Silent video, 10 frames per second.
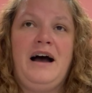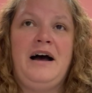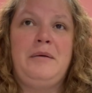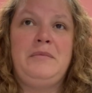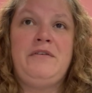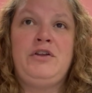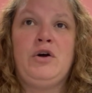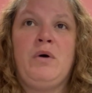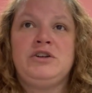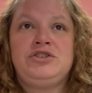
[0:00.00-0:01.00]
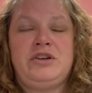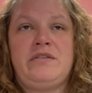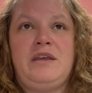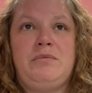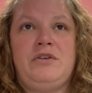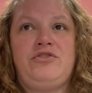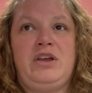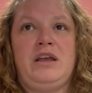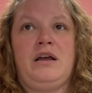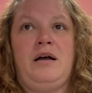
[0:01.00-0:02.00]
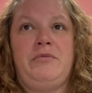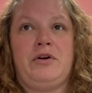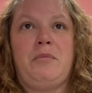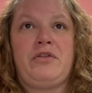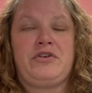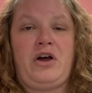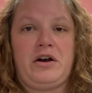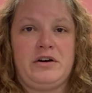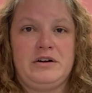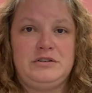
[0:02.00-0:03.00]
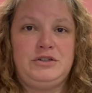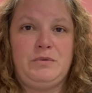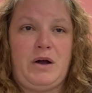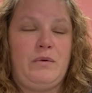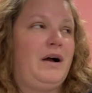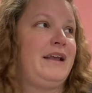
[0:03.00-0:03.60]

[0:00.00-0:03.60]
If you don't watch Just Keep Stitching, they're a mother-daughter duo.